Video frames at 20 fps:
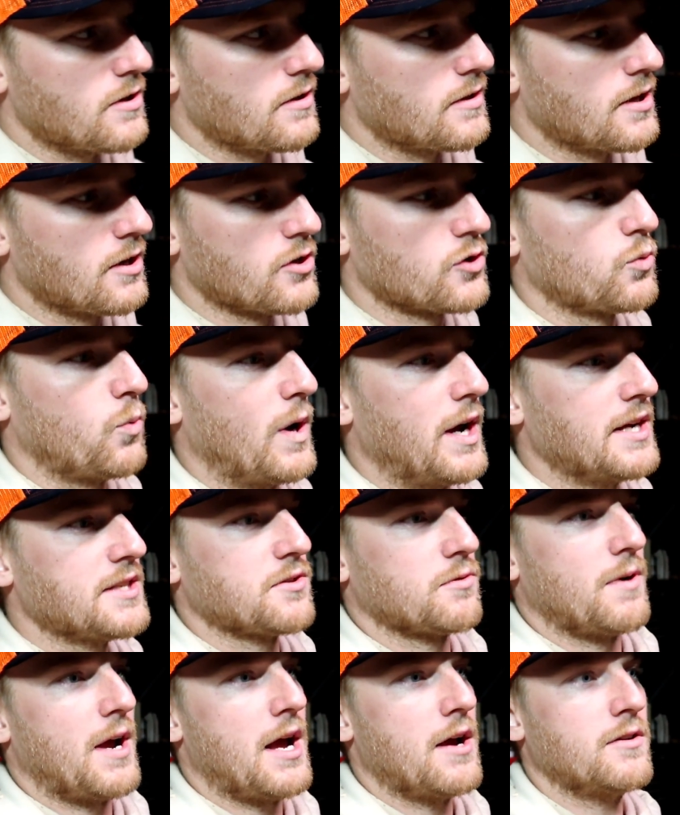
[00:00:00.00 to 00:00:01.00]
there's
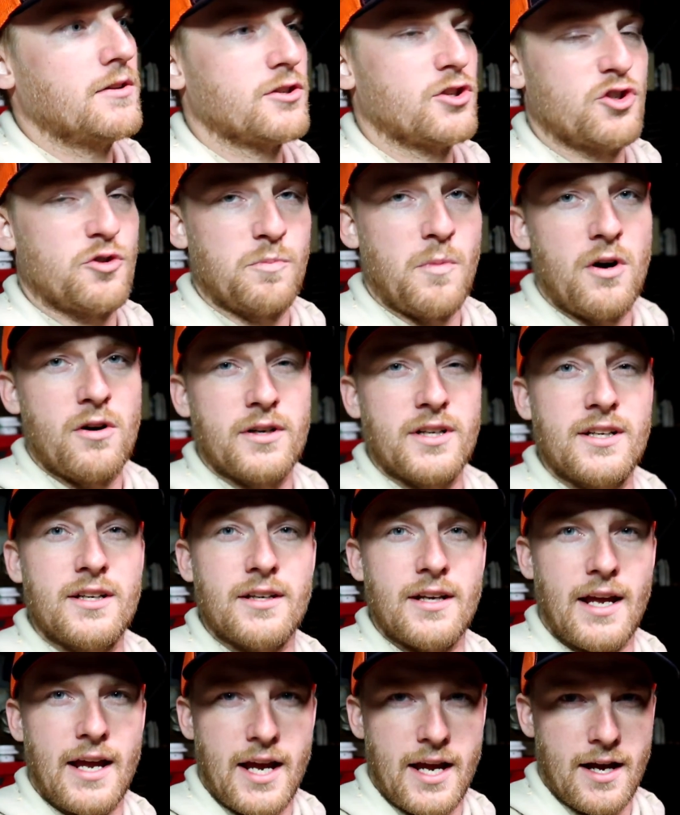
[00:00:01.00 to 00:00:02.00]
ways around
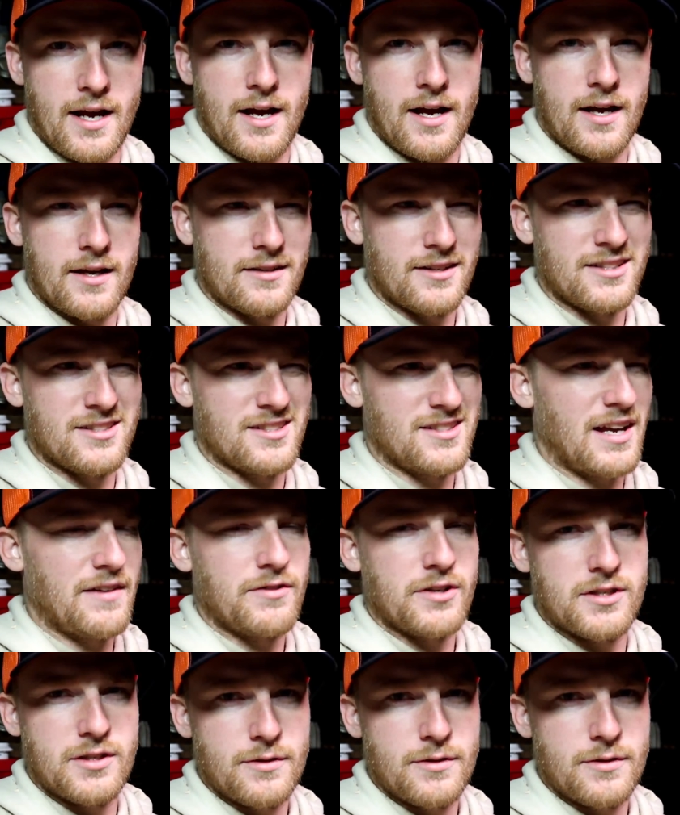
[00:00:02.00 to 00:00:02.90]
smogging. It's every